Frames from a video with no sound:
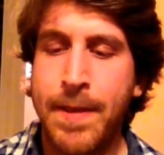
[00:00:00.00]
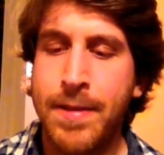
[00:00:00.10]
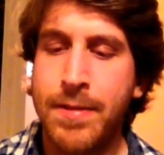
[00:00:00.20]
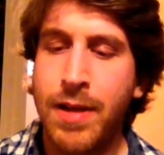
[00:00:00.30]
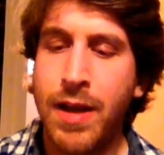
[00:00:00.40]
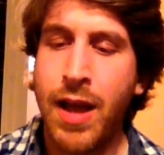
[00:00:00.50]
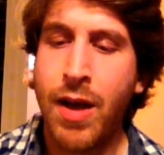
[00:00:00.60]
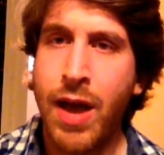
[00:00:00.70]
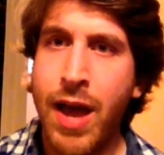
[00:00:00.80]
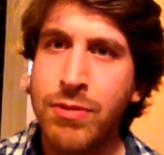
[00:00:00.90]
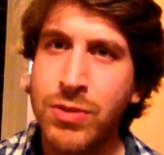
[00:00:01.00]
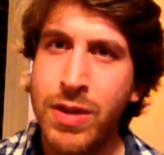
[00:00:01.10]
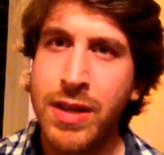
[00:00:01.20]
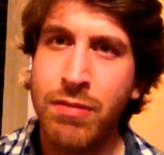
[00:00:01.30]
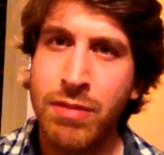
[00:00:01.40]
You know, how do
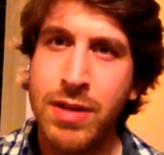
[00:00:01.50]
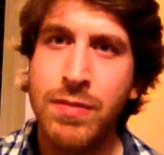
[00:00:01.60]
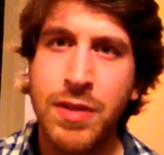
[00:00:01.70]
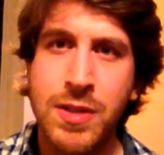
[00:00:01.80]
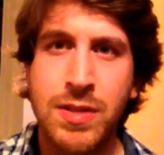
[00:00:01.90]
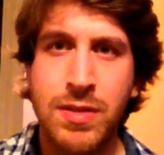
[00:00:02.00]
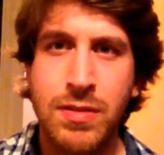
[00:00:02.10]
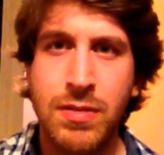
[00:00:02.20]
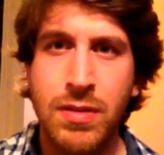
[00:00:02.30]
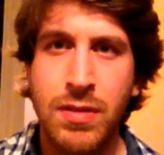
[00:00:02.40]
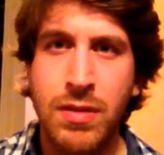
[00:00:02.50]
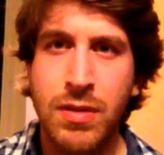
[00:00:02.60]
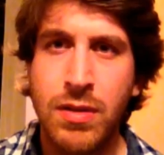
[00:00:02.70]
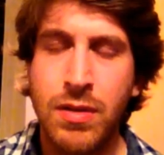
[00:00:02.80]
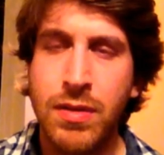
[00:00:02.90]
we get rid of this
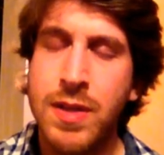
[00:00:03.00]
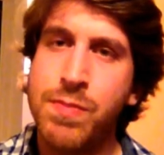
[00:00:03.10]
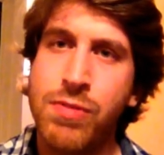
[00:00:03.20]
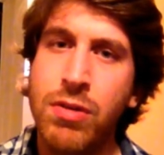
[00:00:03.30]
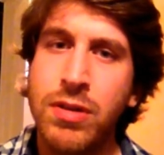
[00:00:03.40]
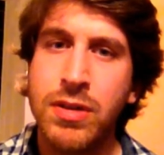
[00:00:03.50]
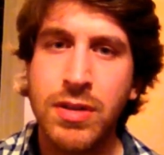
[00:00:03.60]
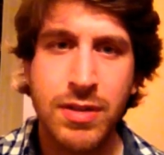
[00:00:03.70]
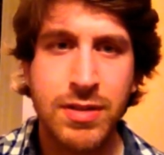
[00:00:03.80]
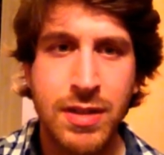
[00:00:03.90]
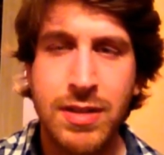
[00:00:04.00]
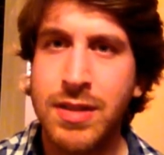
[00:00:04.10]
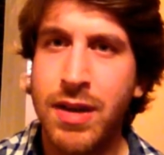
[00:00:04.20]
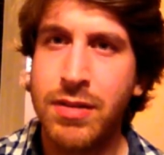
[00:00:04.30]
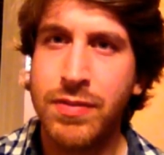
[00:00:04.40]
brokenness
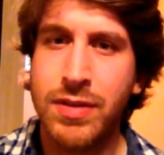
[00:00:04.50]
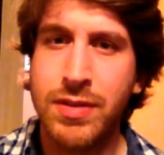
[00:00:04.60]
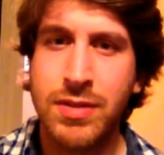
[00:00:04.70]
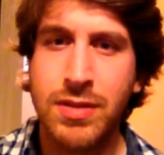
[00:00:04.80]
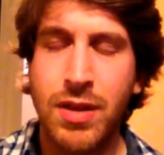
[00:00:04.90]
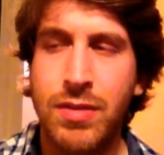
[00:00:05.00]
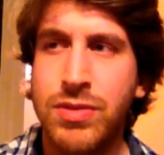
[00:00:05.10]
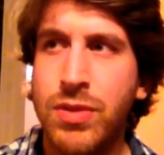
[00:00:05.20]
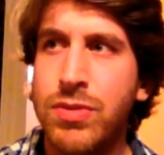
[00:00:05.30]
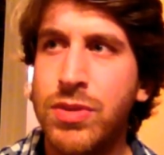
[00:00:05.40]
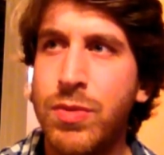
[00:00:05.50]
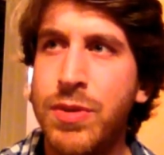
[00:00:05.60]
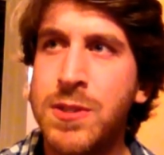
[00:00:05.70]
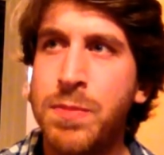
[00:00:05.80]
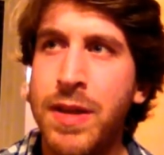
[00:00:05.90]
inside of us? So
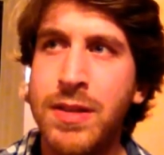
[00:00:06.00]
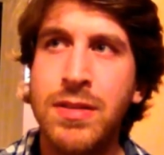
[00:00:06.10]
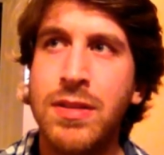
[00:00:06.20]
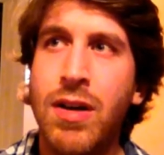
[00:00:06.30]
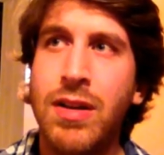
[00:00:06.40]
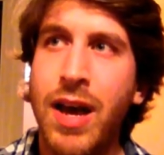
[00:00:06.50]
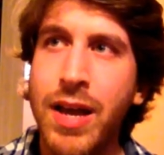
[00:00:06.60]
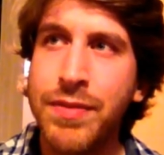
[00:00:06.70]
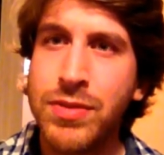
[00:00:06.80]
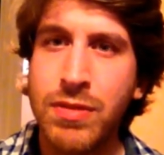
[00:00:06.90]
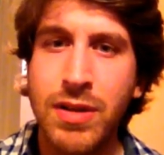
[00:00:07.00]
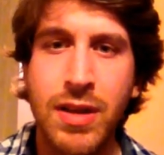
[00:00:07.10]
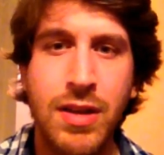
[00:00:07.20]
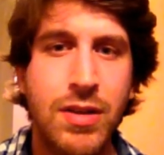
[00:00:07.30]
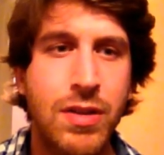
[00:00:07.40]
we spend our lives
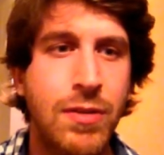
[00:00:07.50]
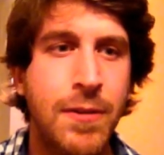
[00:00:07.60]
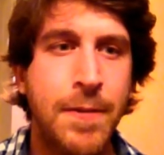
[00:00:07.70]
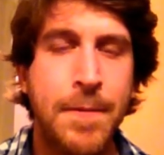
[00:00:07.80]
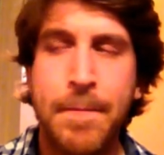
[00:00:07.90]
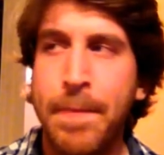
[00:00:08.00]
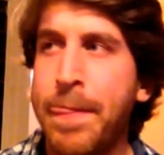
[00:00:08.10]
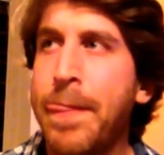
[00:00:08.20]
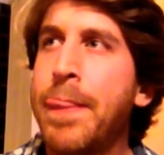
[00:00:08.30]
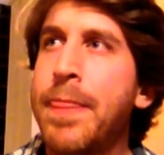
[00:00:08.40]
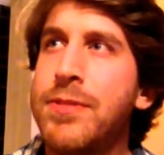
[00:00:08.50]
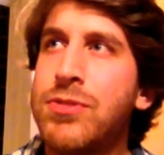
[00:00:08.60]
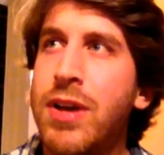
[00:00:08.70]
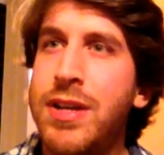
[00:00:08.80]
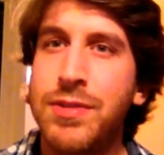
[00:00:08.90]
really, you know,
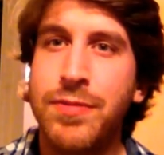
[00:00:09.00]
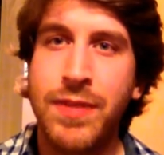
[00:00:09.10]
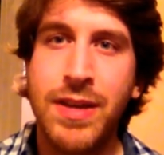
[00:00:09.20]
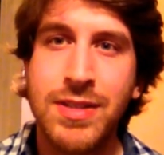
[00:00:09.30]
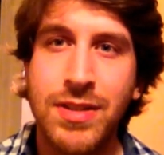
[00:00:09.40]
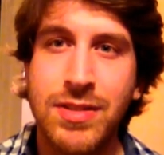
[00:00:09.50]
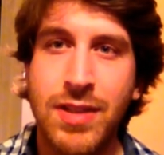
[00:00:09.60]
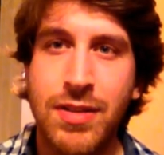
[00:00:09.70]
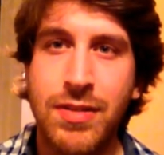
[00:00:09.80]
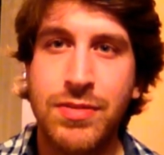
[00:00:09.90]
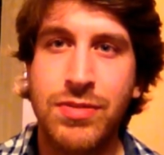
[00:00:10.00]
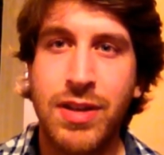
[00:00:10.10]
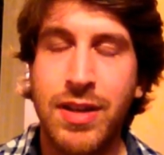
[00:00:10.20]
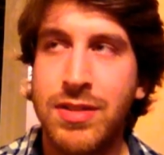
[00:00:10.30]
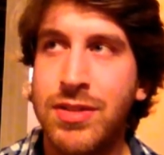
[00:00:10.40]
trying to fix ourselves,
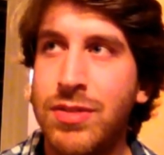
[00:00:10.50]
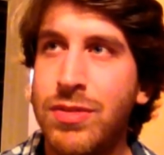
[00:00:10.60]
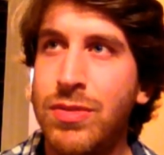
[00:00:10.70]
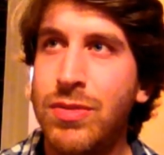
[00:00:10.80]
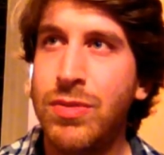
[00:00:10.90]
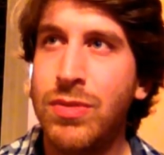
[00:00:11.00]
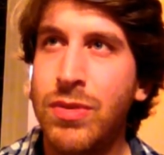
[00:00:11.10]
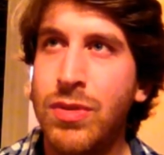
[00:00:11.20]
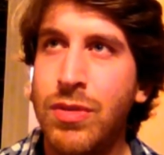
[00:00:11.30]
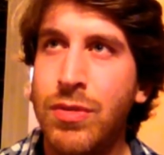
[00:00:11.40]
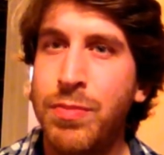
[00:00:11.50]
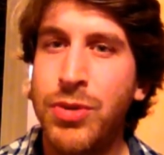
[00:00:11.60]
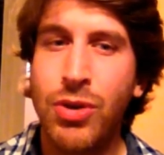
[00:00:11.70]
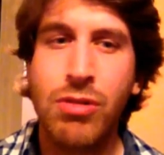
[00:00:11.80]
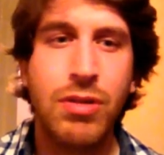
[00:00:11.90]
trying to
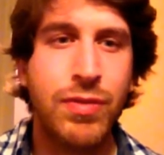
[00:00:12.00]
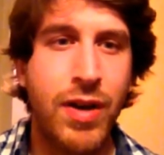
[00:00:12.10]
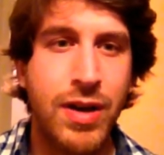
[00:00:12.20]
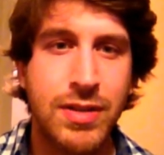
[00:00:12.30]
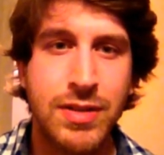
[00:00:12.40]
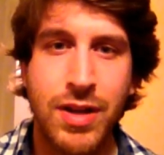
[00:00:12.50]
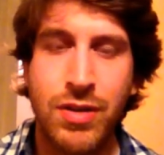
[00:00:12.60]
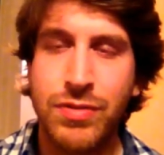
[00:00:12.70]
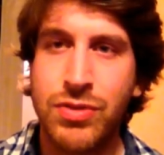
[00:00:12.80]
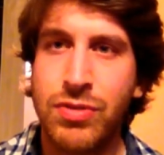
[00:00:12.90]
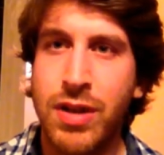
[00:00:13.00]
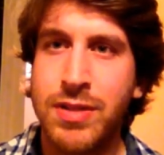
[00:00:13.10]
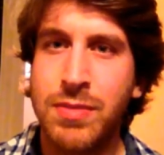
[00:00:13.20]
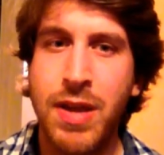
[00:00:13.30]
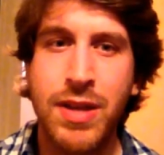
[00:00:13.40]
purify ourselves,
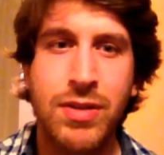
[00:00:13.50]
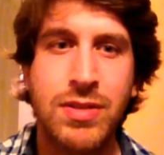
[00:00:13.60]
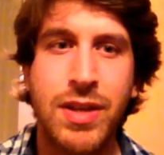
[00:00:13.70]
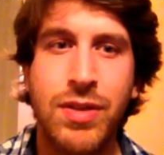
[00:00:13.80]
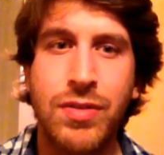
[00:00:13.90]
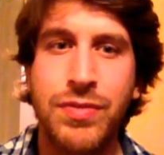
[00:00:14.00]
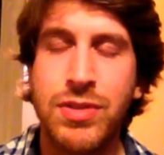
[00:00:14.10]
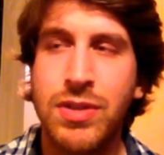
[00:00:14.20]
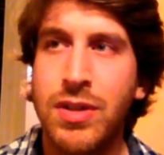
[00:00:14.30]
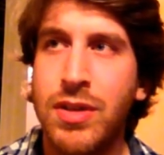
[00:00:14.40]
trying to make ourselves